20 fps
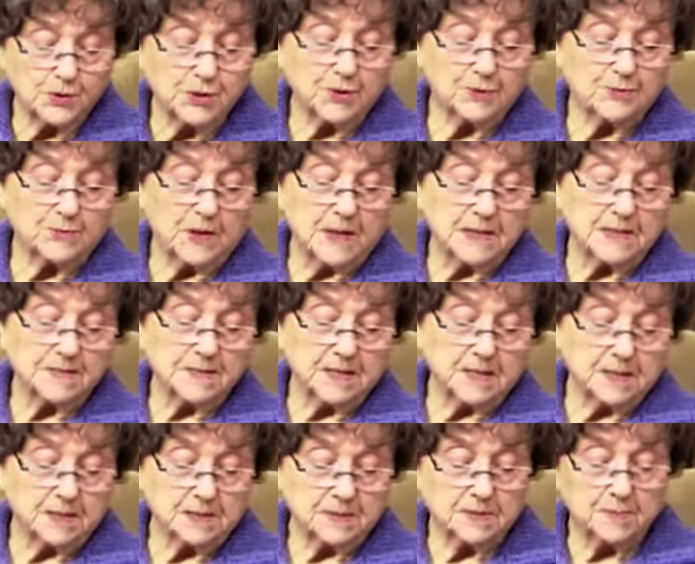war should
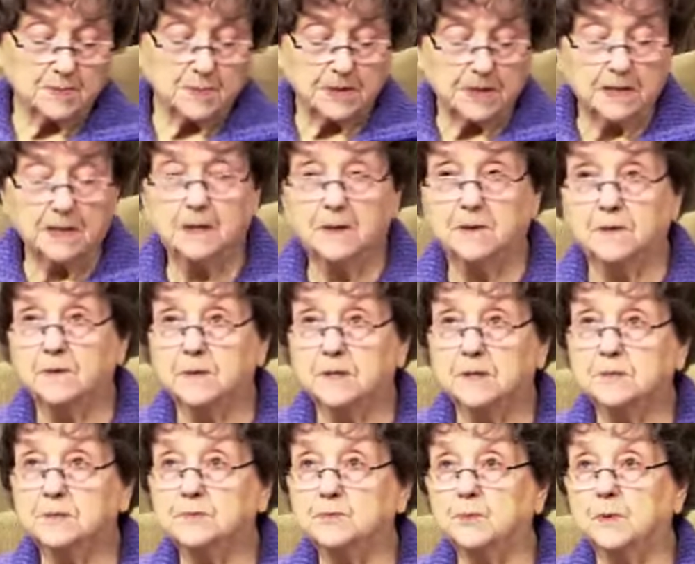rise against me,
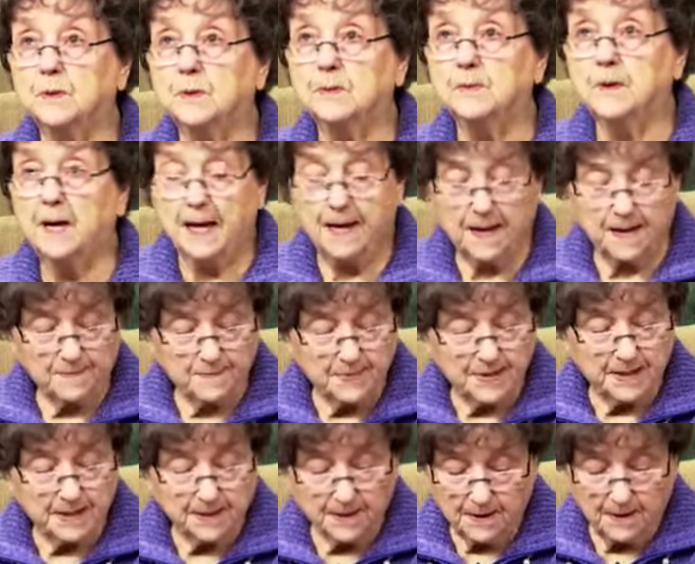in this will
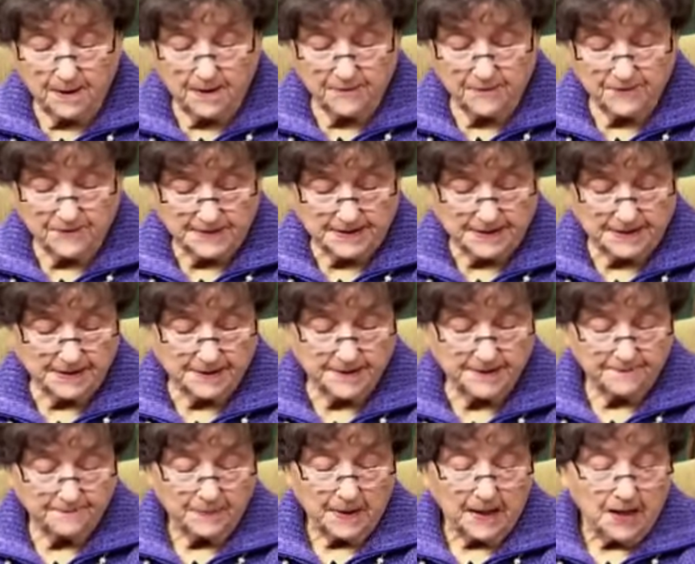I be
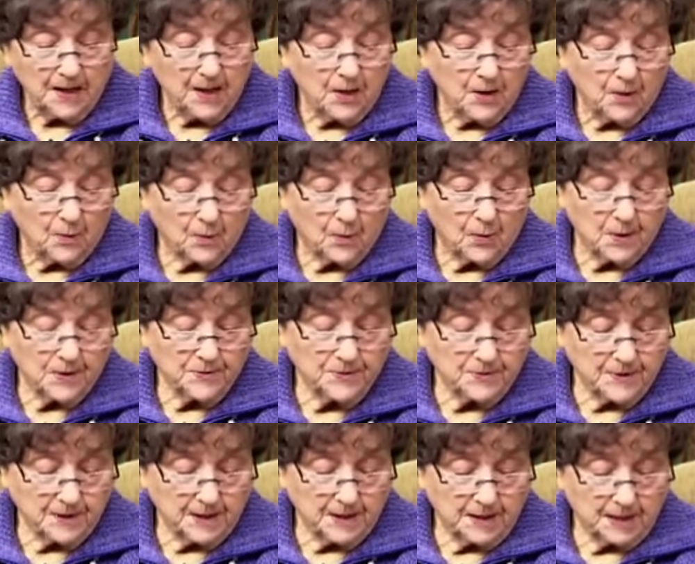confident.
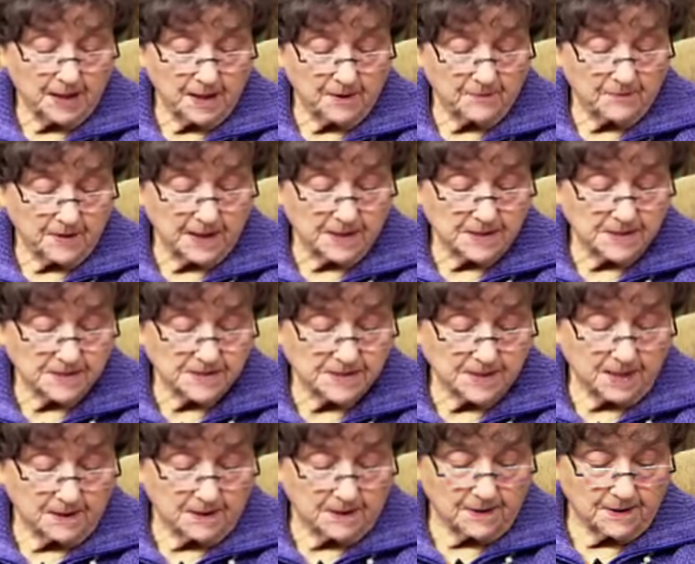One thing have I
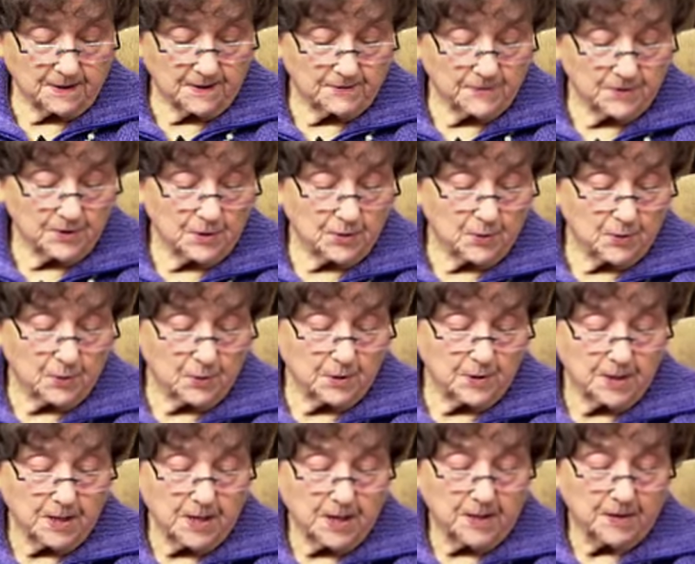desired of the
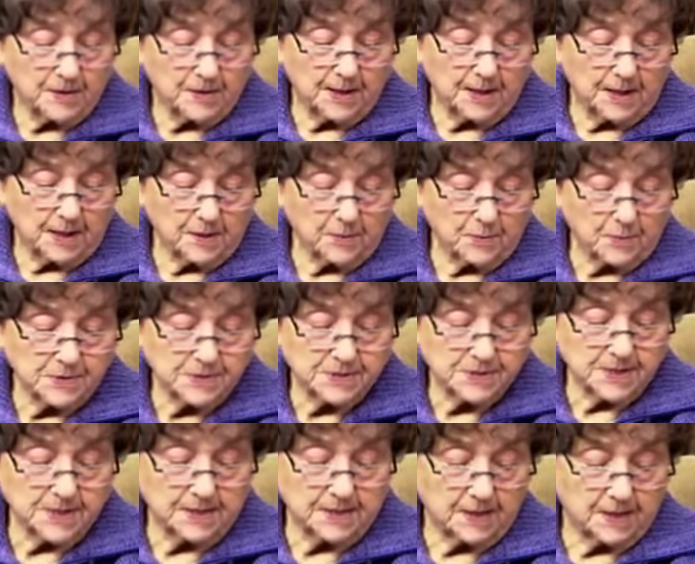Lord, that I
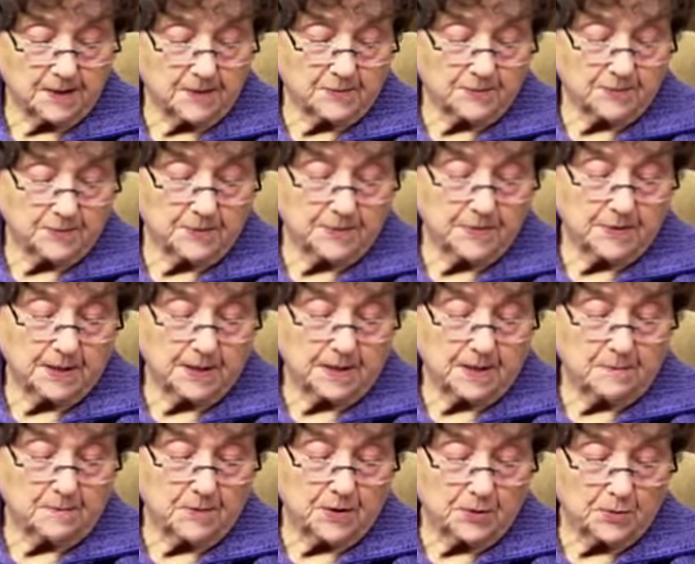will seek after,
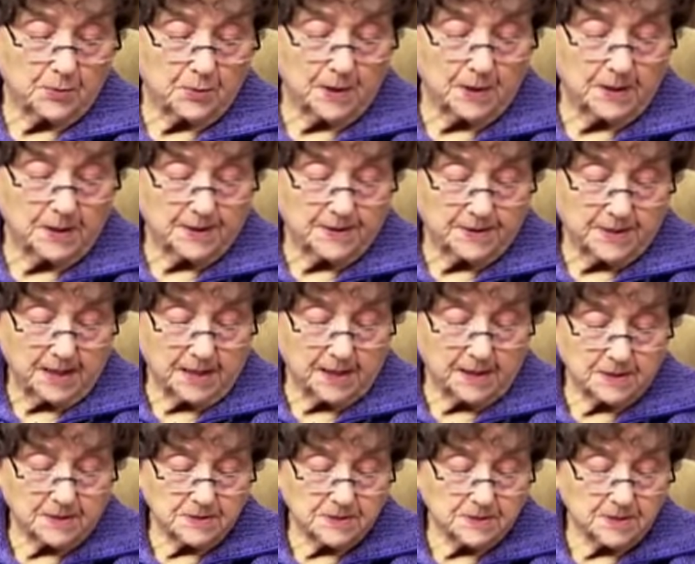that I may dwell in
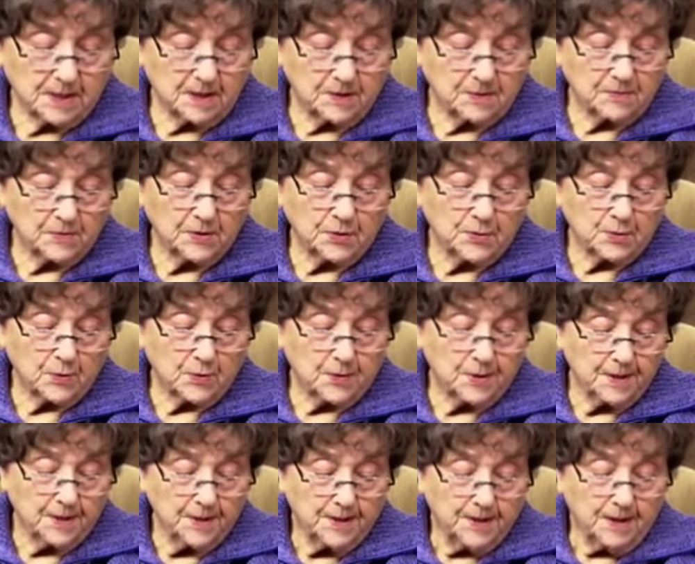the house of the
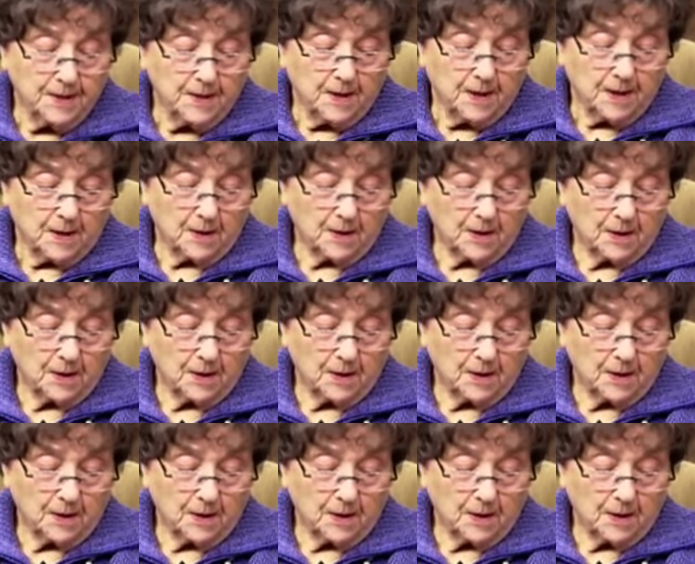Lord